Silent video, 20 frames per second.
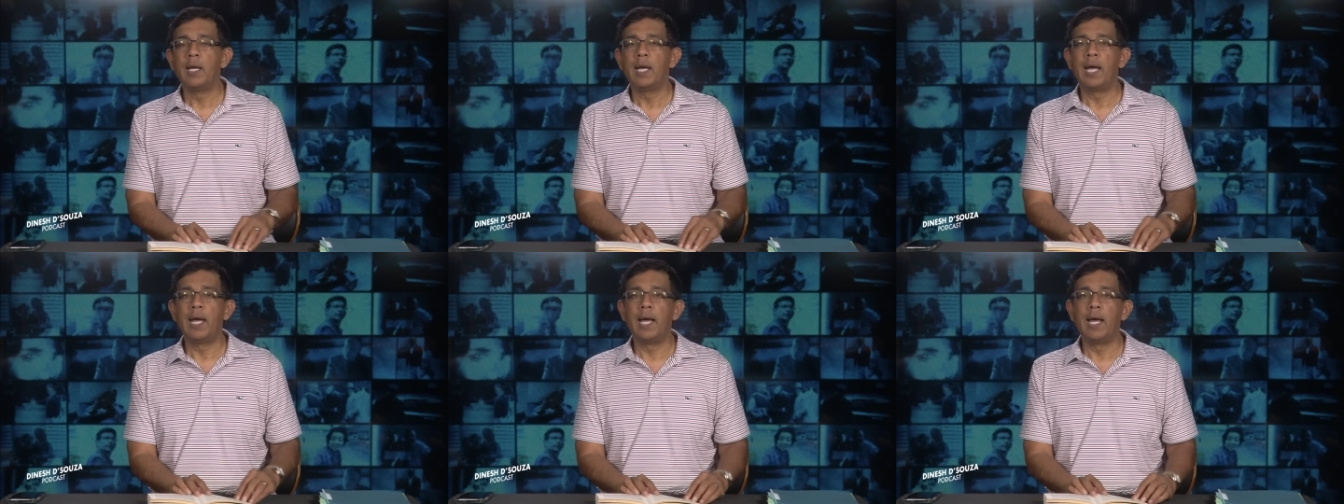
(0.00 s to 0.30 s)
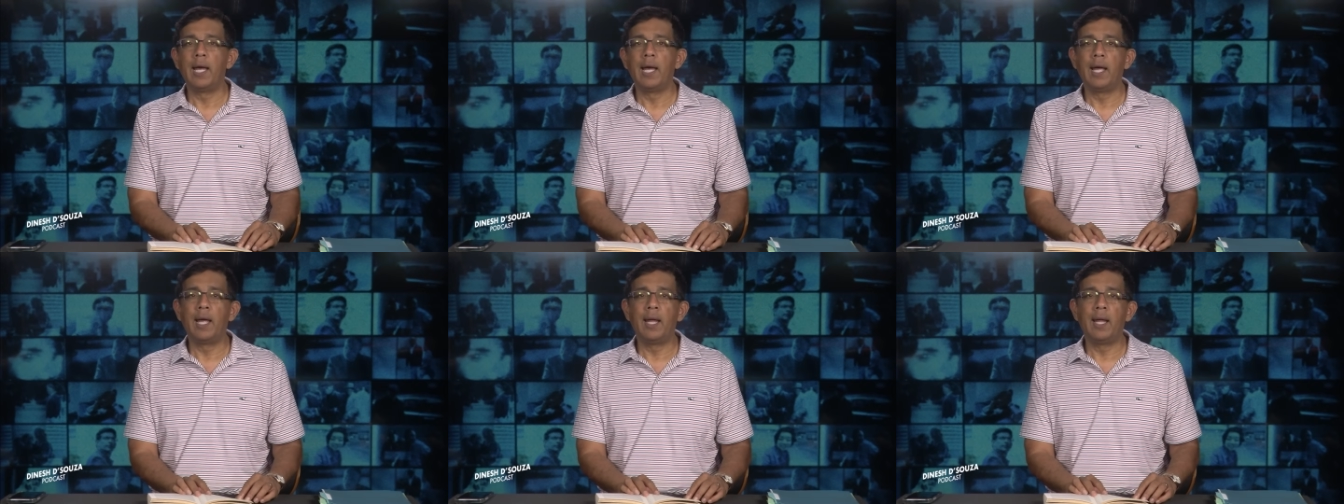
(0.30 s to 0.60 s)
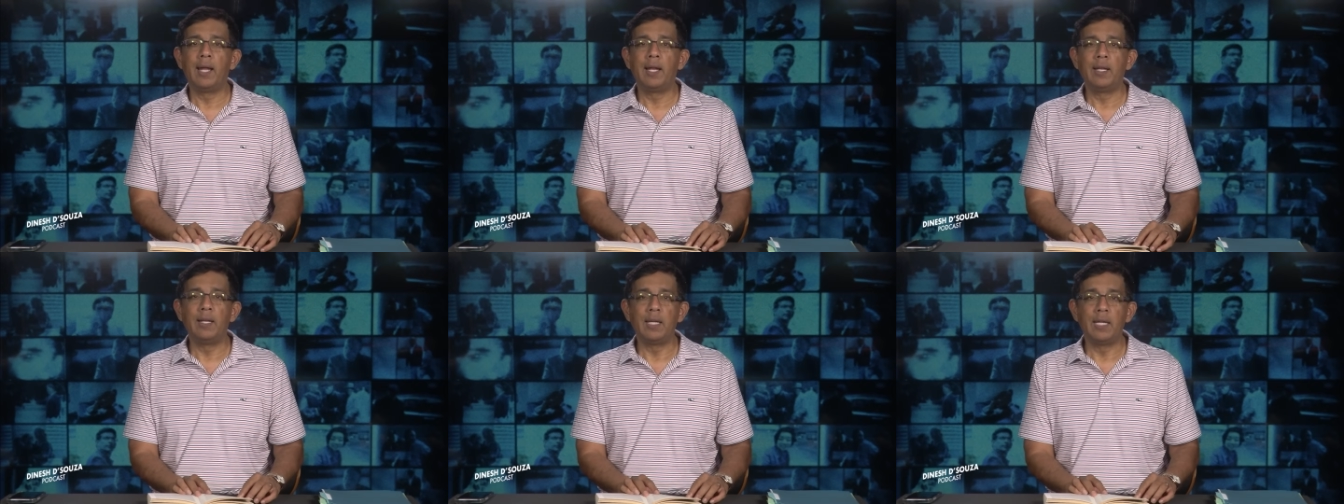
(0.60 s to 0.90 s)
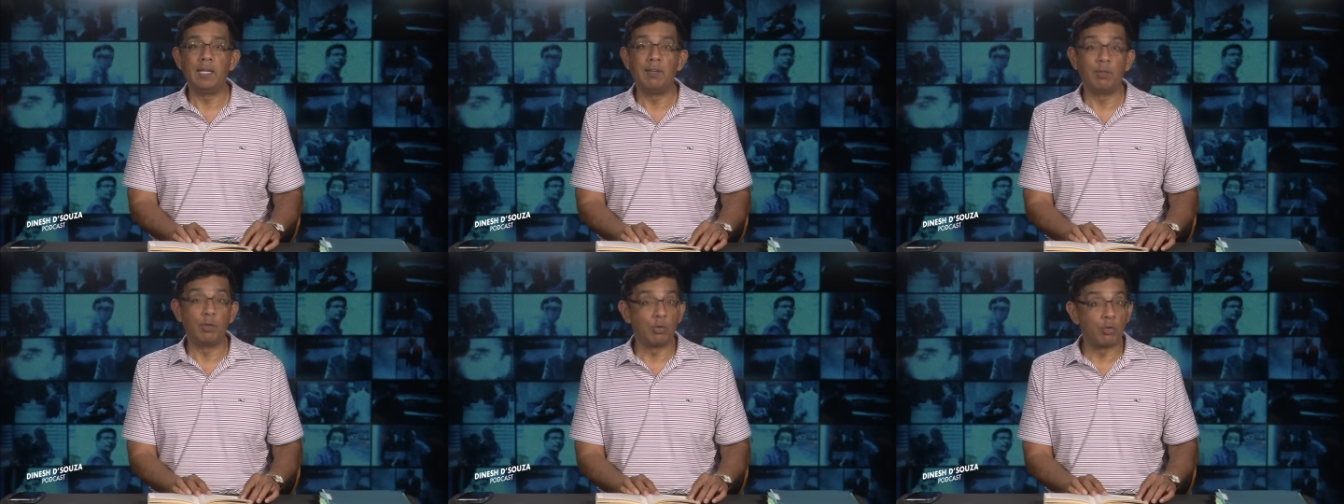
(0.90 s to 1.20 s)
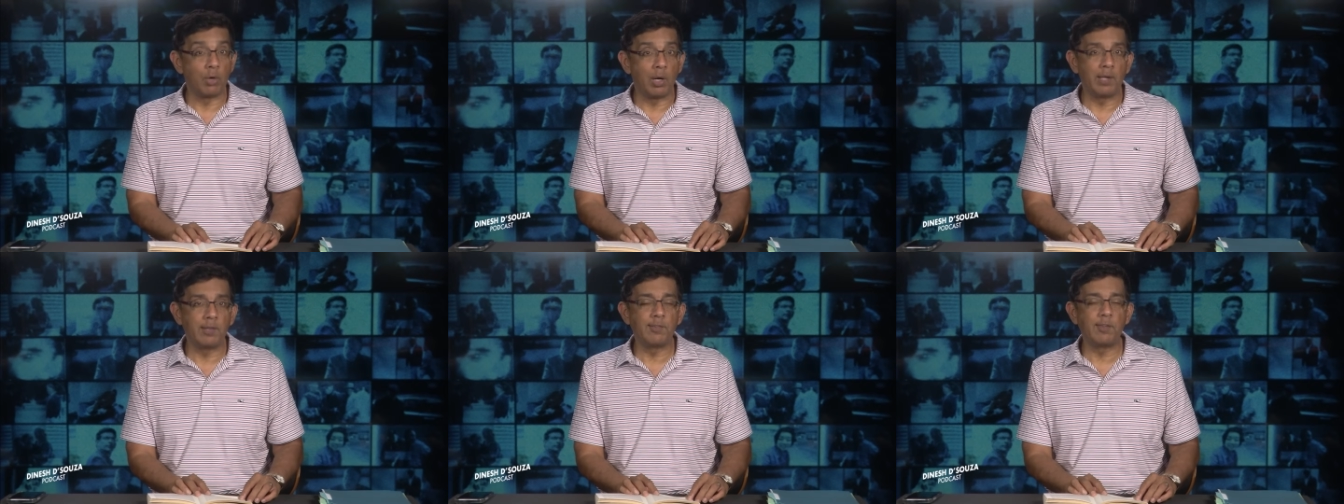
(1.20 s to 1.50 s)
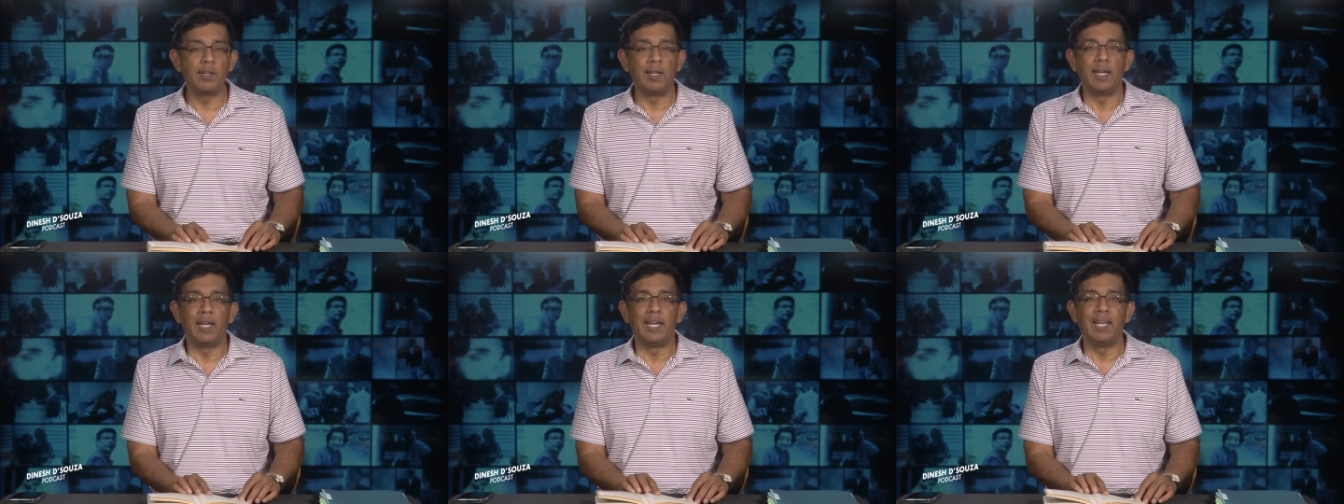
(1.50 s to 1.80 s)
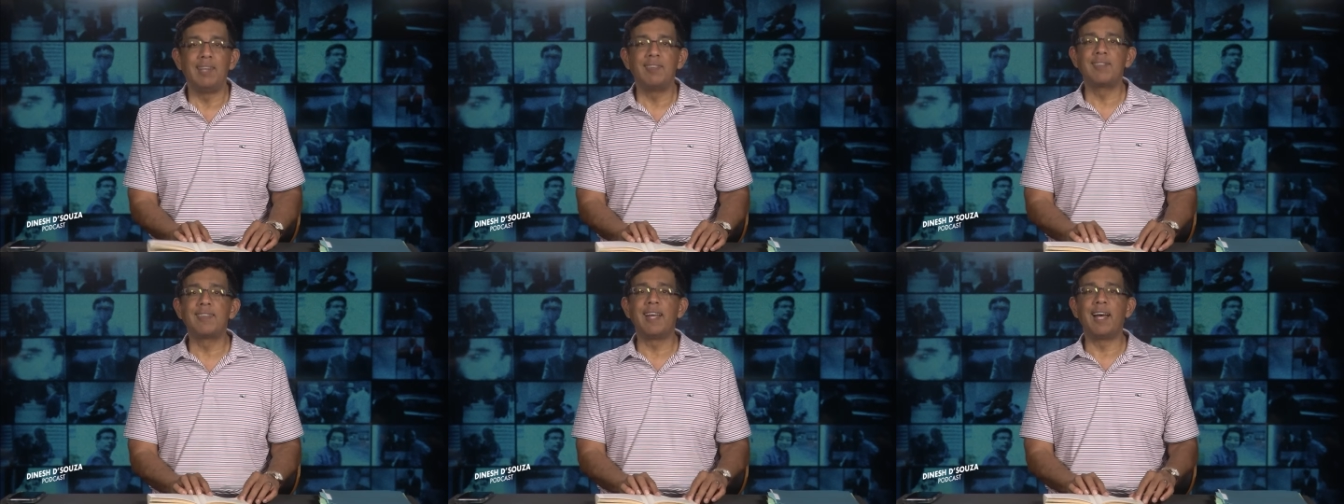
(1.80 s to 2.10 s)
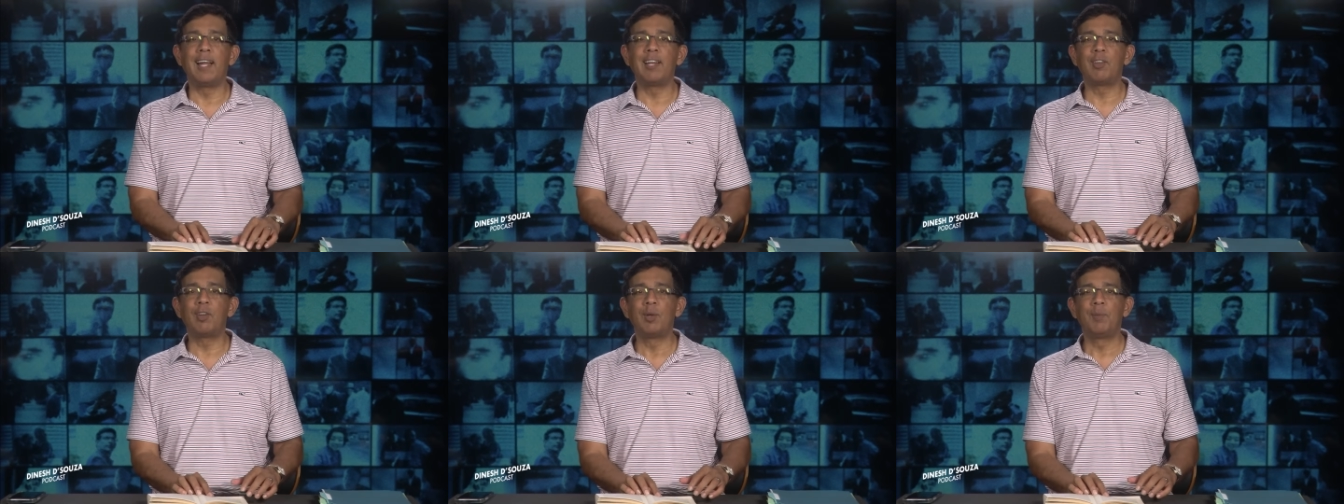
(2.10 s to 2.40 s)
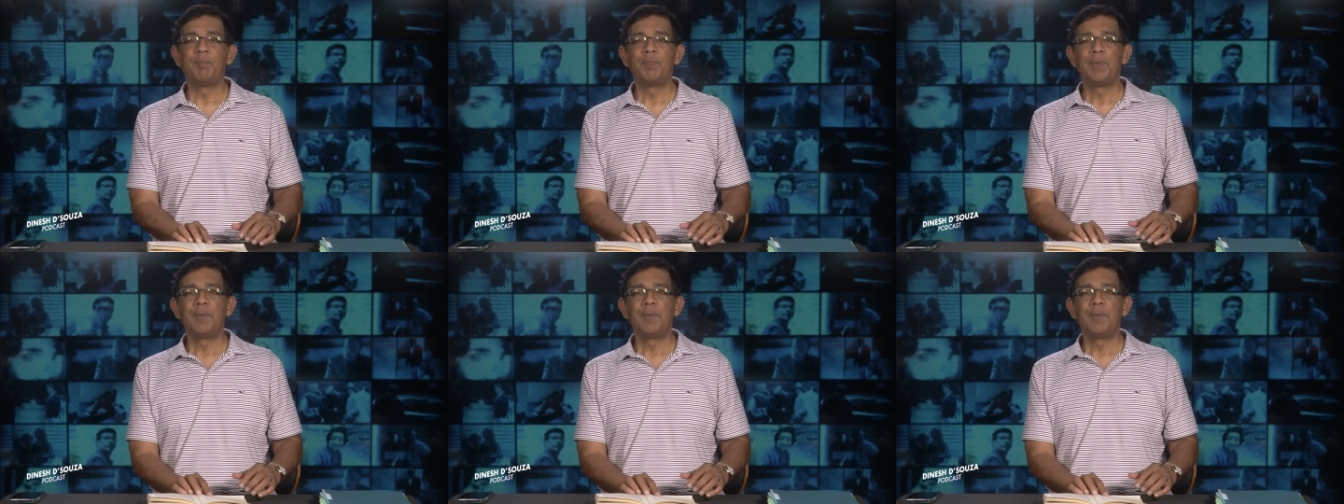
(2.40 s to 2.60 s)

and even Trotsky, is that